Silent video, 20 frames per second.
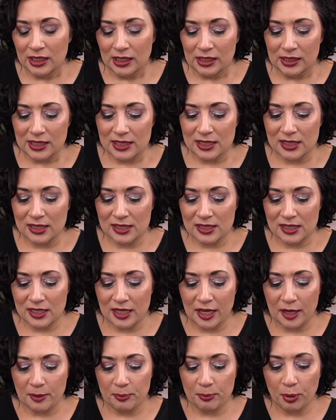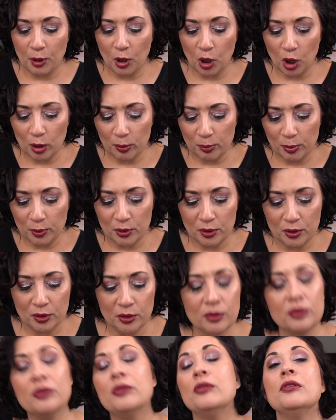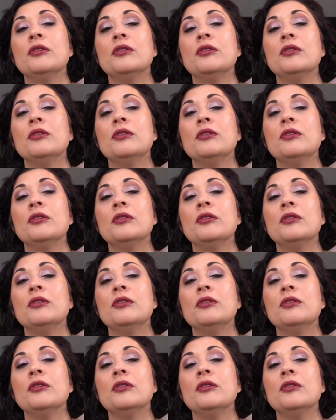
This is a purple